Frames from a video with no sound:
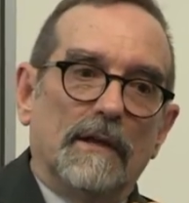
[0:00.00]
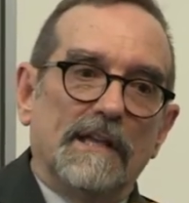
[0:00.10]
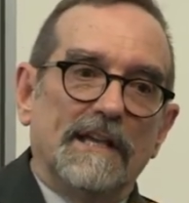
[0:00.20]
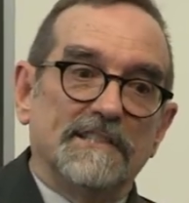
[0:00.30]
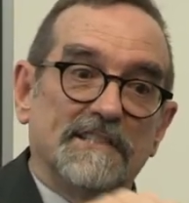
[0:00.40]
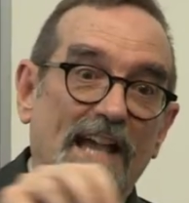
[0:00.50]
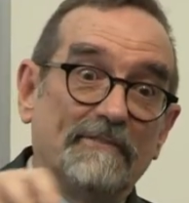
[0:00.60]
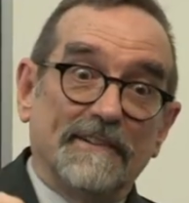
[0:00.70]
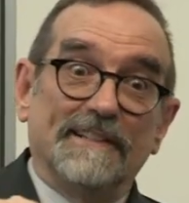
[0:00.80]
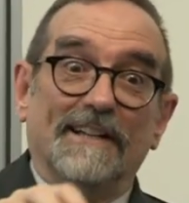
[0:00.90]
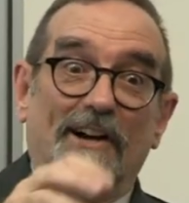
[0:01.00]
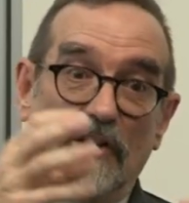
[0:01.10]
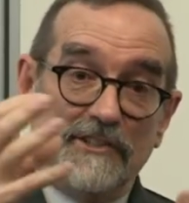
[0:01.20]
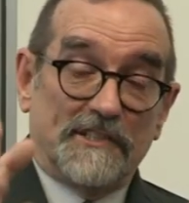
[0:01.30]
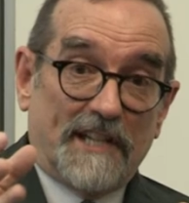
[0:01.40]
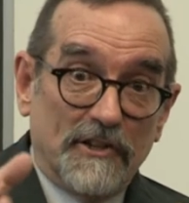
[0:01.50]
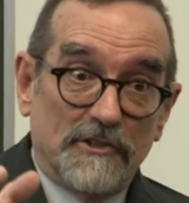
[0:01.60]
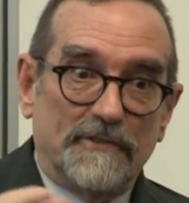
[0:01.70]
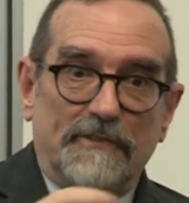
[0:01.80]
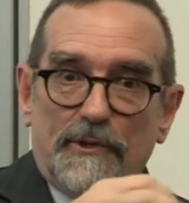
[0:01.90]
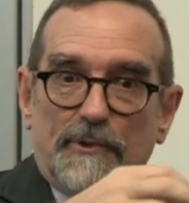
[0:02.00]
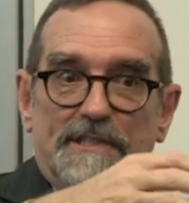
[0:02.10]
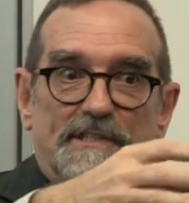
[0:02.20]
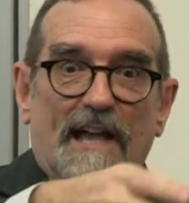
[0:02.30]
it's definitely